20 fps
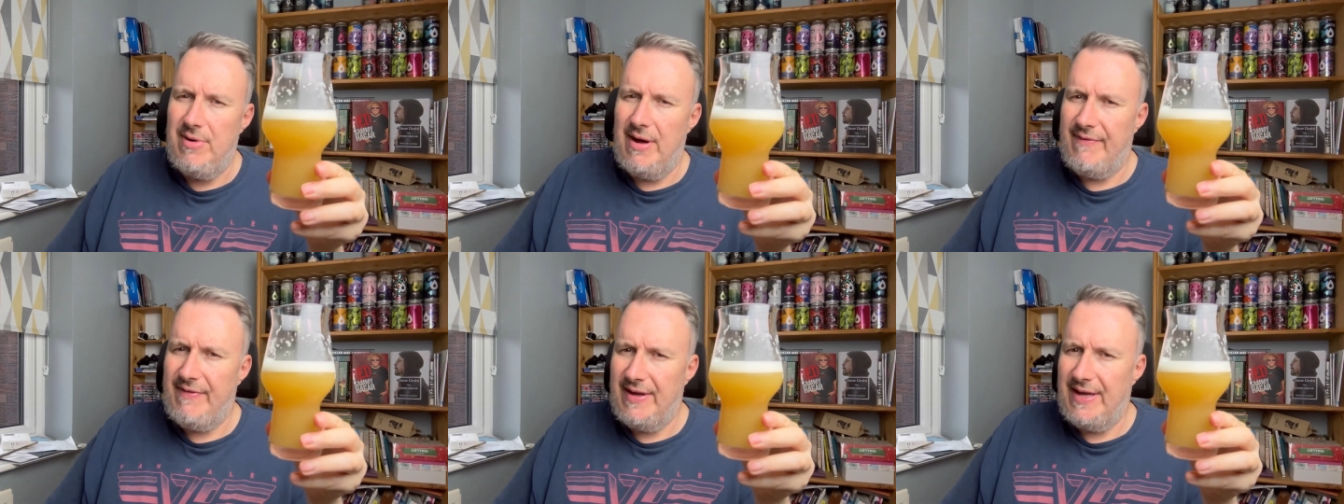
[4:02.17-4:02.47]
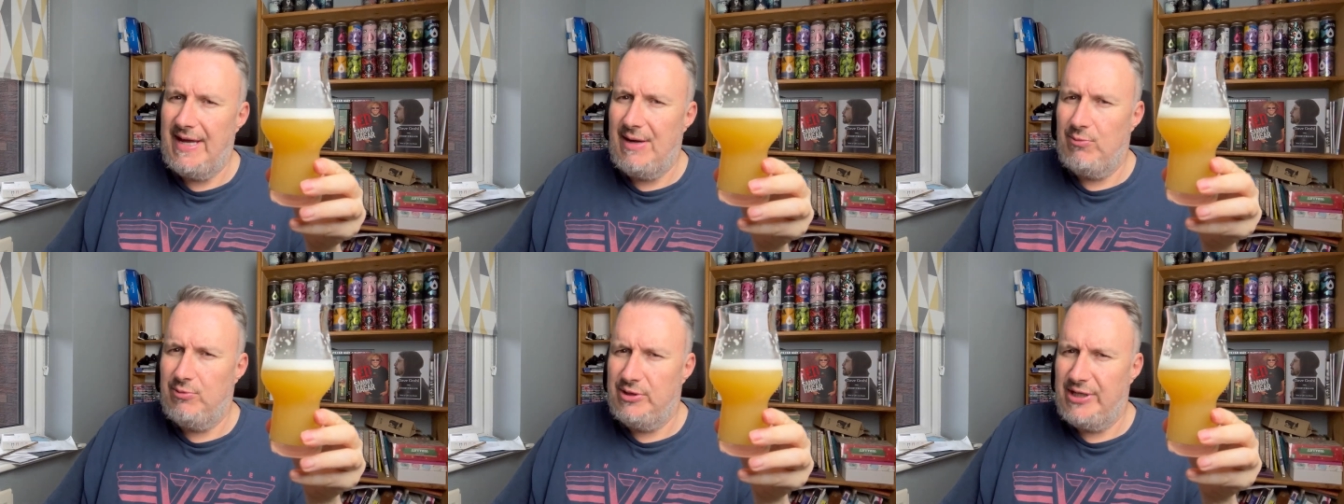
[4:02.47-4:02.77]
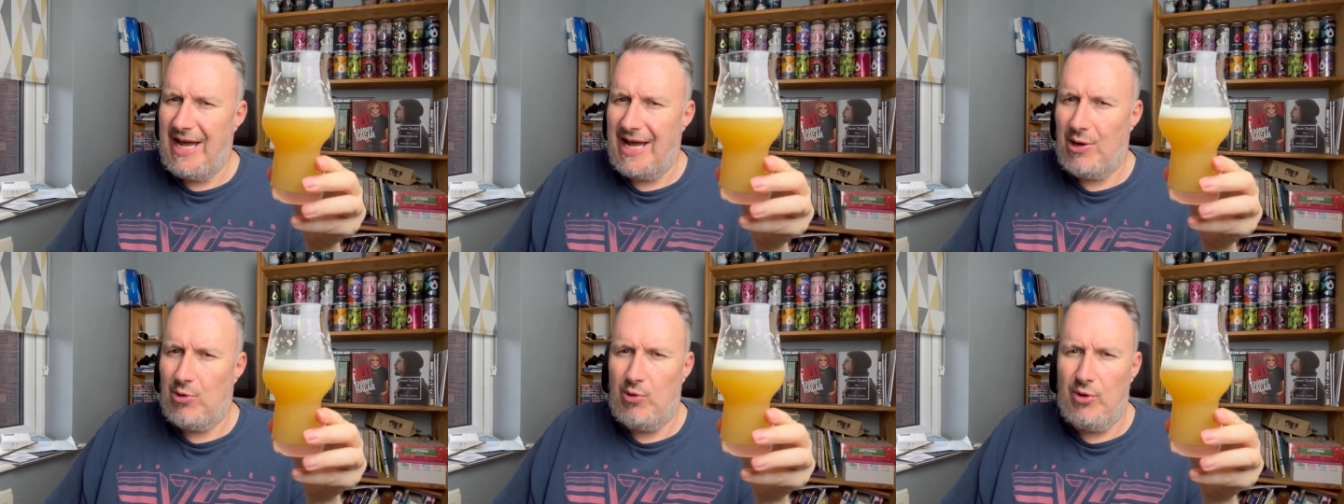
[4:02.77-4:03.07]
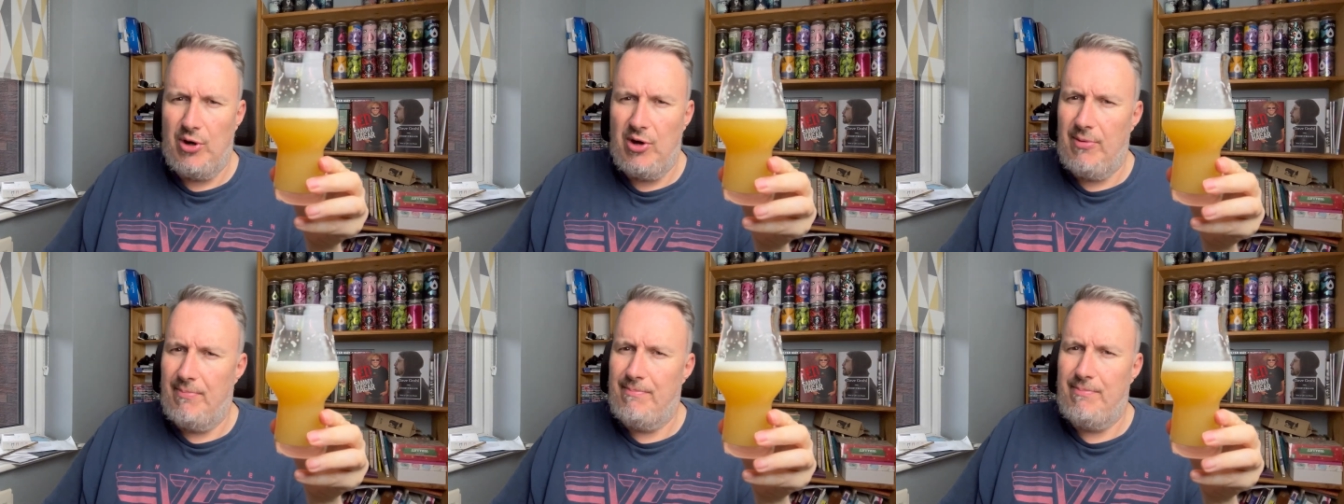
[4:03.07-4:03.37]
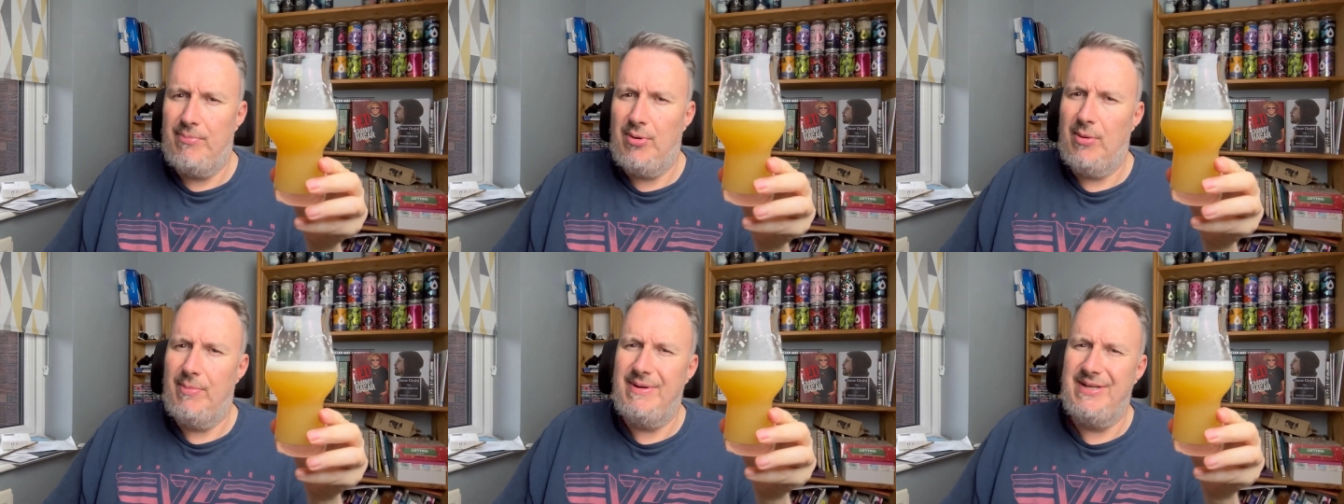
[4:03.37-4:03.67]
I think it was Equinox
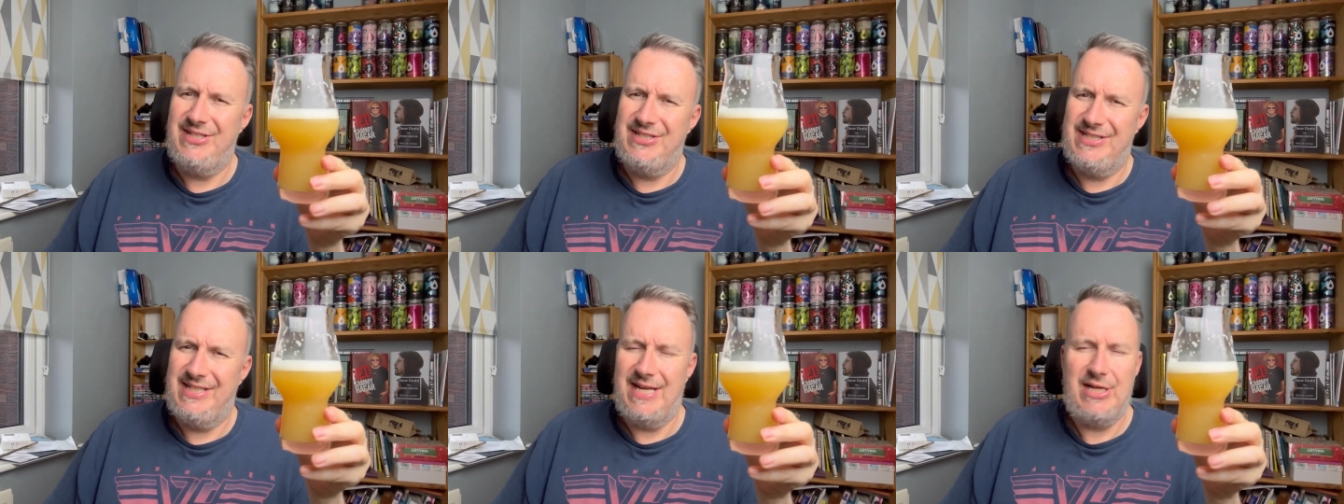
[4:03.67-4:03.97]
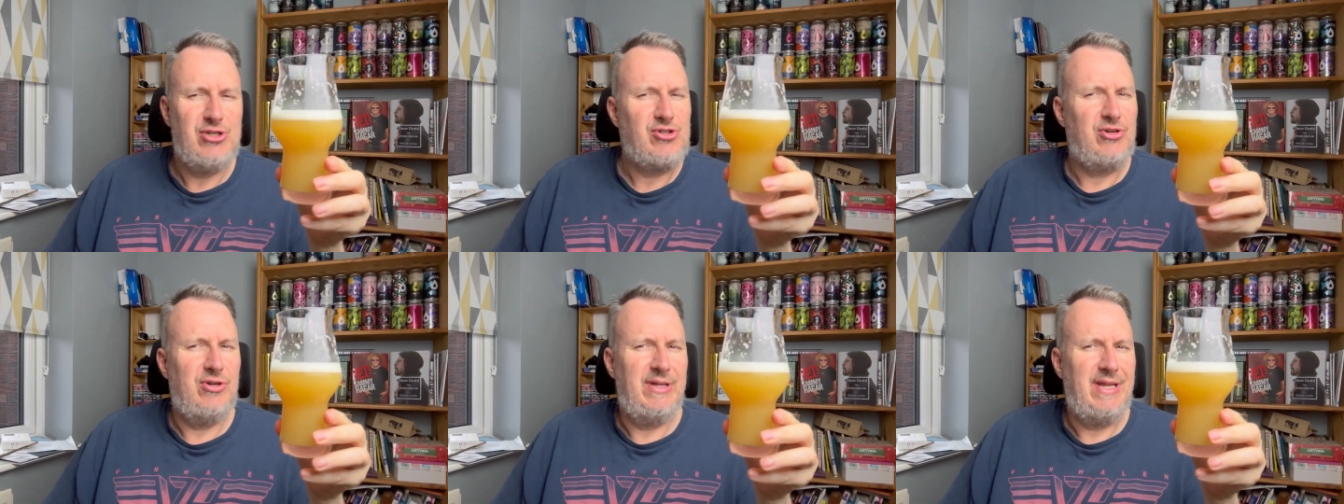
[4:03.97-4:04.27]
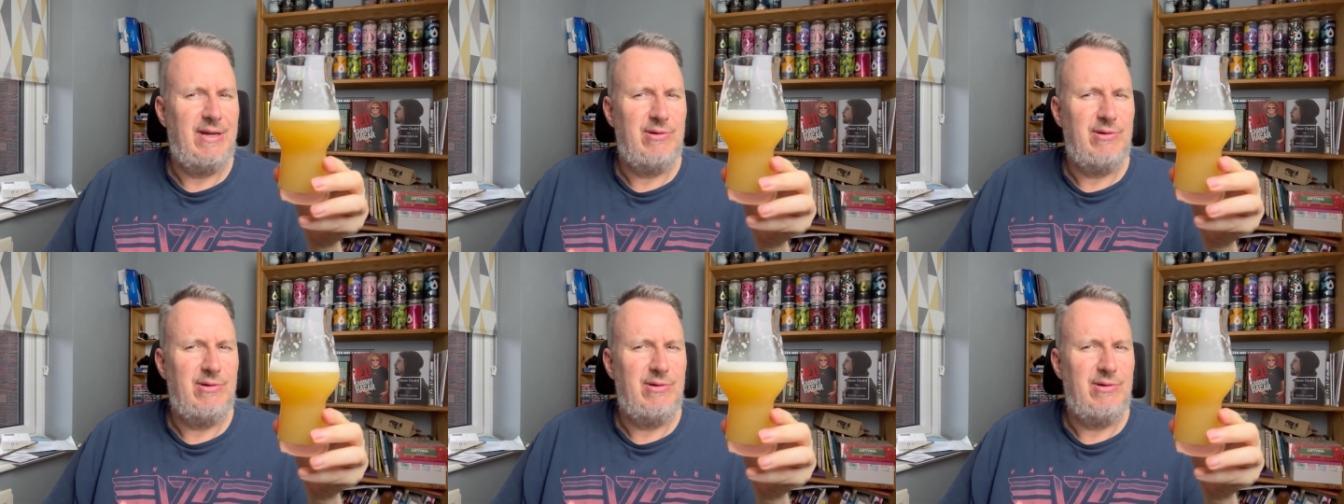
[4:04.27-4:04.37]
and probably Citra.